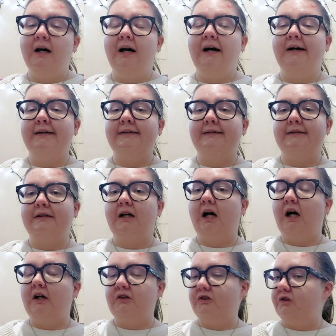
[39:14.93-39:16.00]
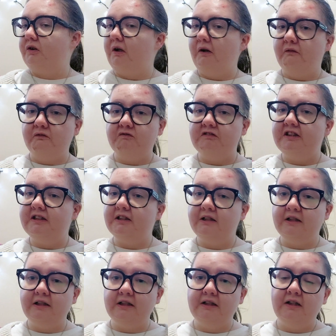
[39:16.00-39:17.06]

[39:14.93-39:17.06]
and I just loved reading it.